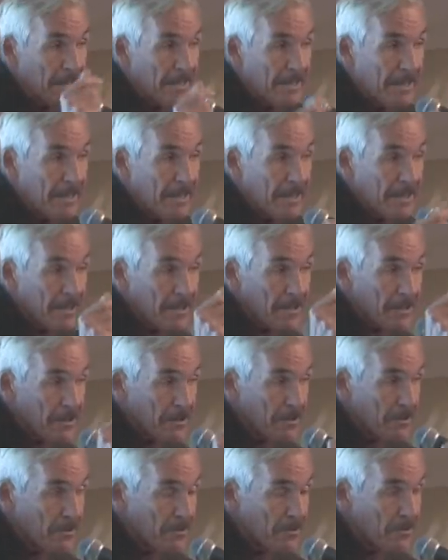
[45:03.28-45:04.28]
leading
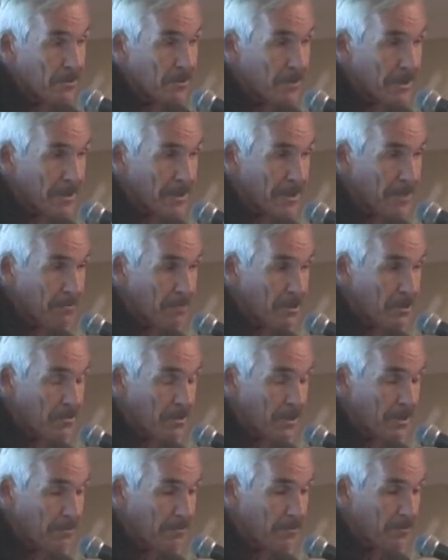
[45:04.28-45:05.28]
to December
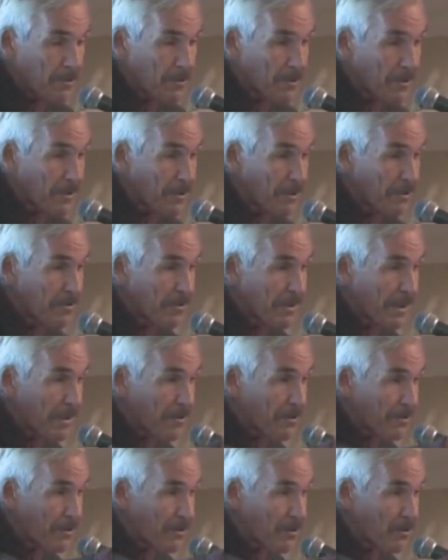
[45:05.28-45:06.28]
21st,
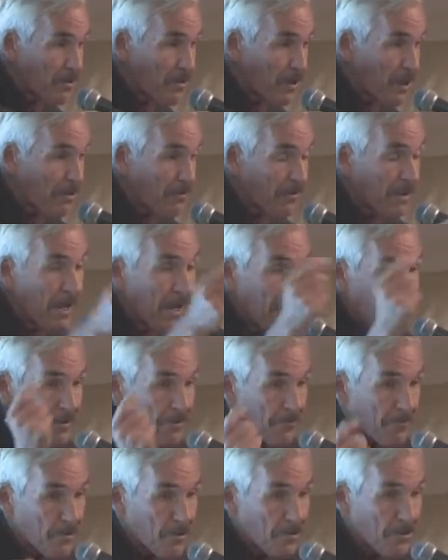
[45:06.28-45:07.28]
2012.
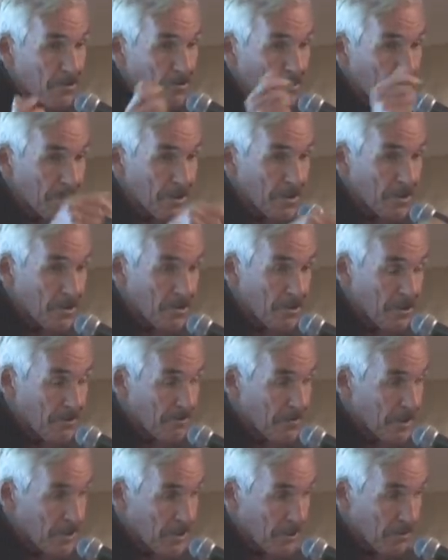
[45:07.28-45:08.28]
The first one is going
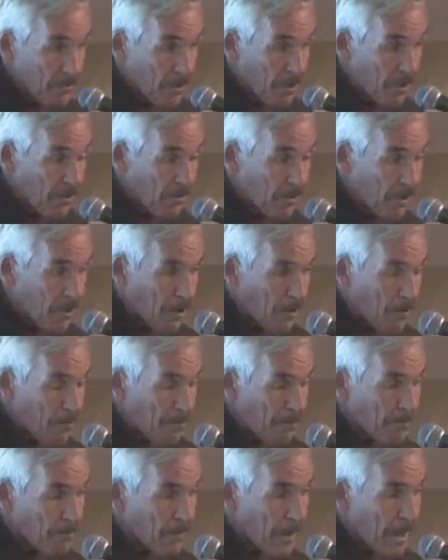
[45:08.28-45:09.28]
to be
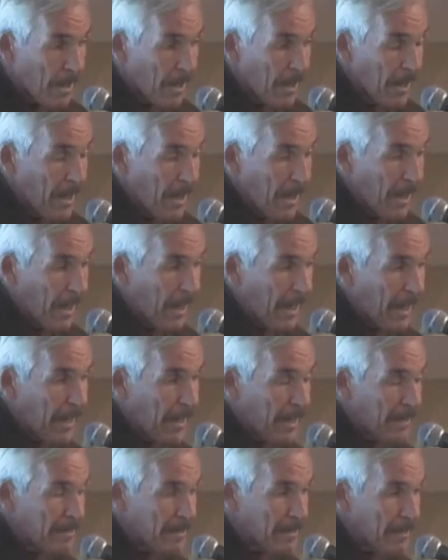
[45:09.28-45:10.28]
tomorrow,
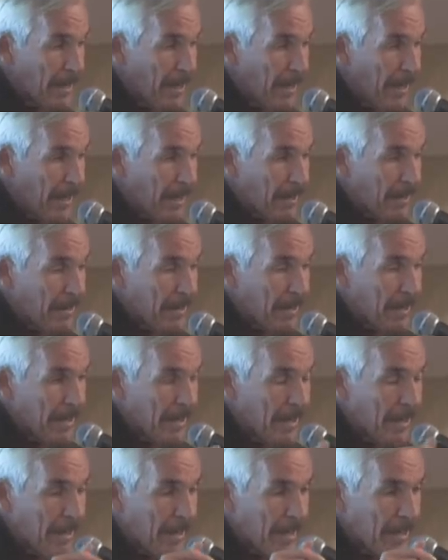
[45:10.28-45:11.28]
and
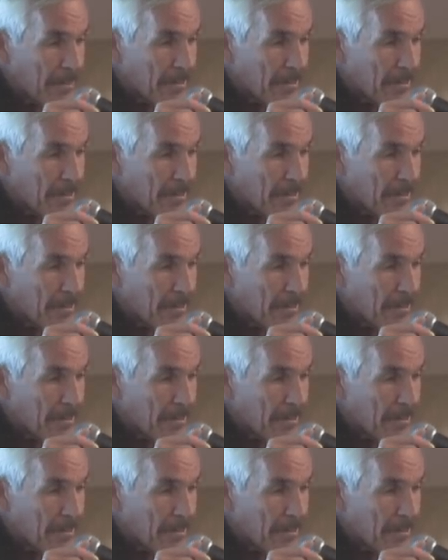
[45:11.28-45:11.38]
the